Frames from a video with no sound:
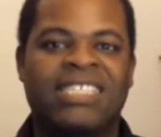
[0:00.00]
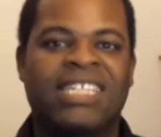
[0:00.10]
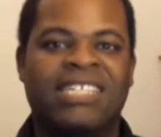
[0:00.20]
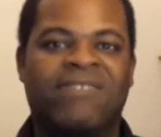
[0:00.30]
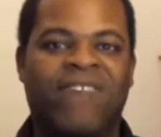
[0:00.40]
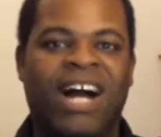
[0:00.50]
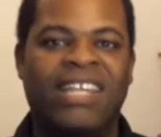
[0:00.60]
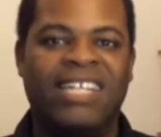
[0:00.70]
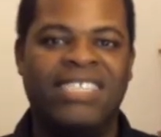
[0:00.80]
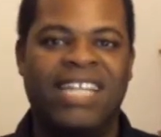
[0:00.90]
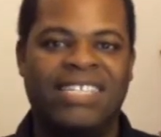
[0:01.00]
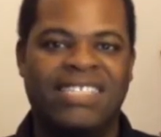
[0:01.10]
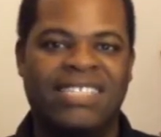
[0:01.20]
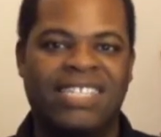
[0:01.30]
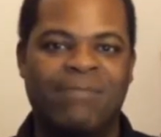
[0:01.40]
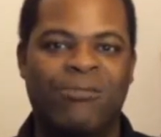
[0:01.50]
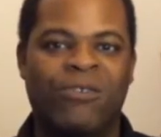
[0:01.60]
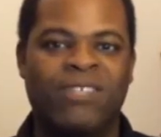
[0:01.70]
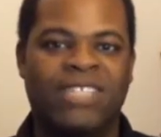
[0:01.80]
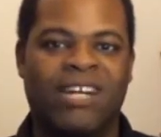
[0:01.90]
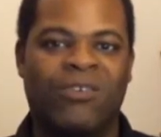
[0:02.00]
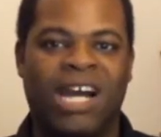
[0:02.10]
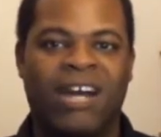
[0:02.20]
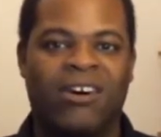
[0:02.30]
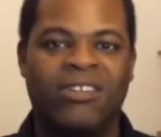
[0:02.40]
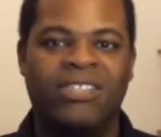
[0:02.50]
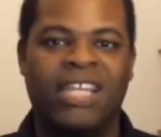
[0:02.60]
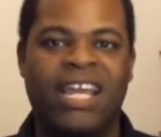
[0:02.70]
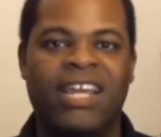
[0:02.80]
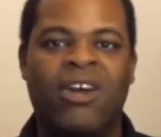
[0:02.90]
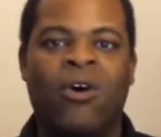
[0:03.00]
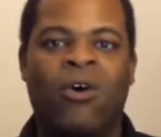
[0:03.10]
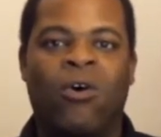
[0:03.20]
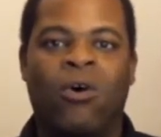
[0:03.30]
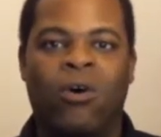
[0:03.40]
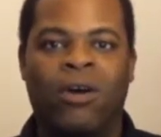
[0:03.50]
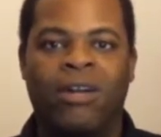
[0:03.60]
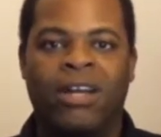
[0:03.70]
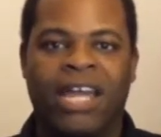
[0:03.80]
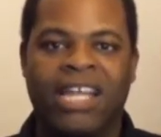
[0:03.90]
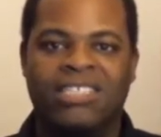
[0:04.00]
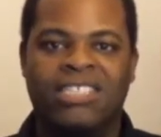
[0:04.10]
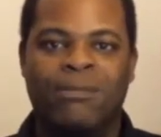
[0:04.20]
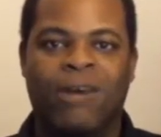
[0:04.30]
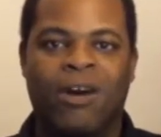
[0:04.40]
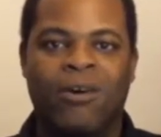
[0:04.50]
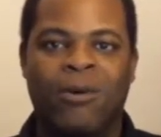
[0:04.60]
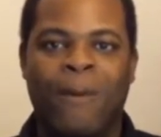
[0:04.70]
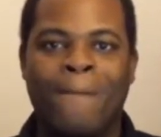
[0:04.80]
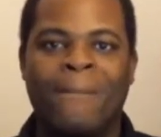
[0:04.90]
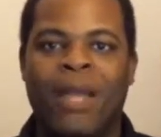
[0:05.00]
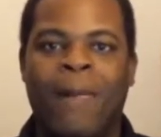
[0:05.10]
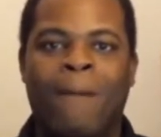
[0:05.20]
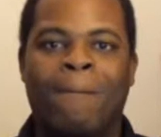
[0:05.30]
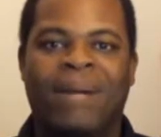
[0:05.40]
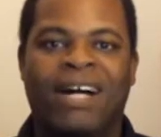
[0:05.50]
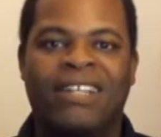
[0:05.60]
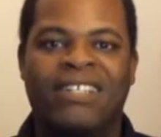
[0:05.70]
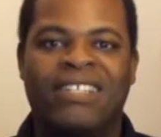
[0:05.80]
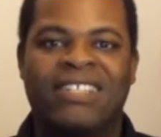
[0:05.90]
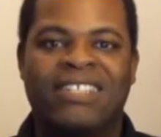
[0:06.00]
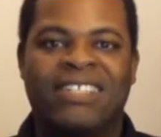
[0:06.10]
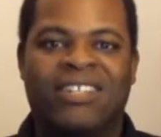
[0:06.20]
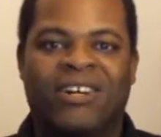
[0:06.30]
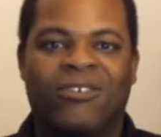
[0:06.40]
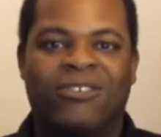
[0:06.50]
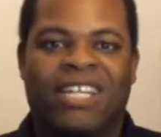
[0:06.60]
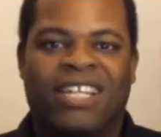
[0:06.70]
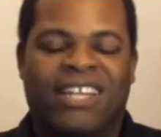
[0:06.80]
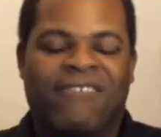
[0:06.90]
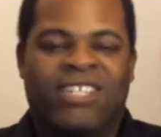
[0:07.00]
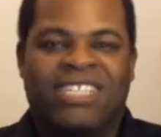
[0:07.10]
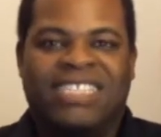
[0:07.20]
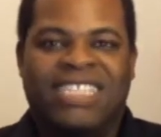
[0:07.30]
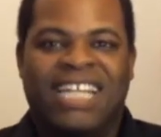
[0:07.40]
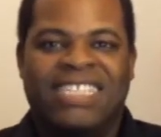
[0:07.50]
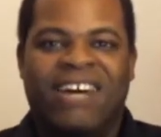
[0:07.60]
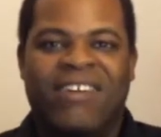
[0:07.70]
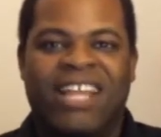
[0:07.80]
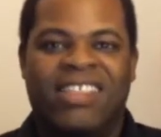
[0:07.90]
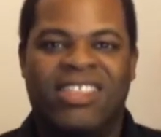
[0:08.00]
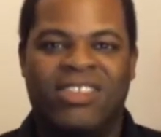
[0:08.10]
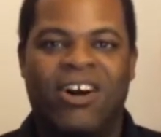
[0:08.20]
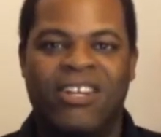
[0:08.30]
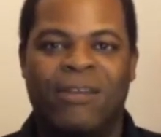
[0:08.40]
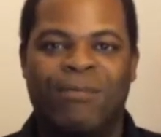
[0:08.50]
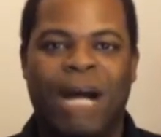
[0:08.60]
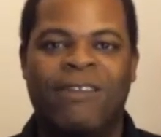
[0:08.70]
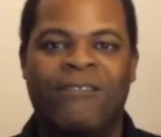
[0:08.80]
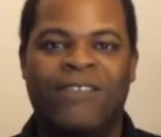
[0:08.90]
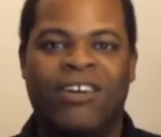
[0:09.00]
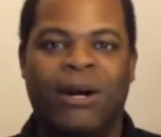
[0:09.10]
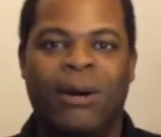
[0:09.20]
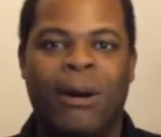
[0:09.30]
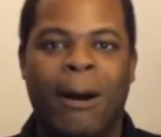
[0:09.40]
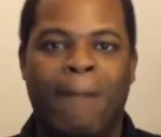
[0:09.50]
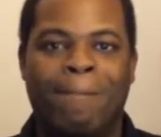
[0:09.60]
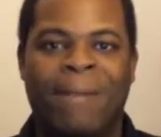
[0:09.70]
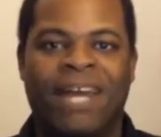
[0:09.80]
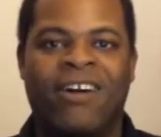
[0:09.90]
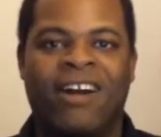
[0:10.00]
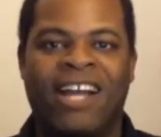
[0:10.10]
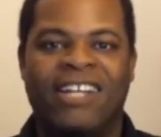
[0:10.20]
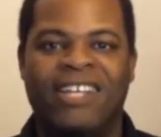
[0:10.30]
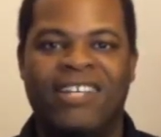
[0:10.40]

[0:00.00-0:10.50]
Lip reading: it's fine that she hasn't seen movies like Groundhog Day or Edge of Tomorrow, but, you know, like, if you just sat down and thought, you'd probably figure out a better idea.